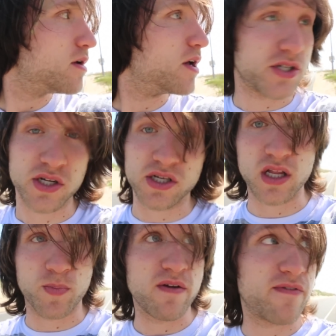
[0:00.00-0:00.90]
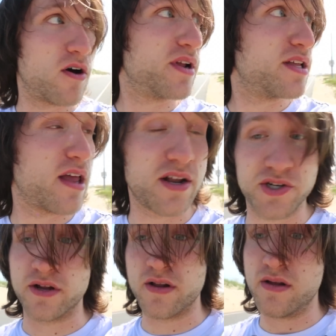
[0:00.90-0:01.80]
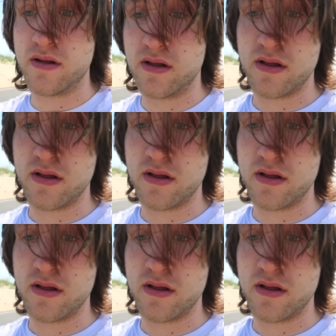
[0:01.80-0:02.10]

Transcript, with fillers: It's just like the pitfall when he did that shit. What,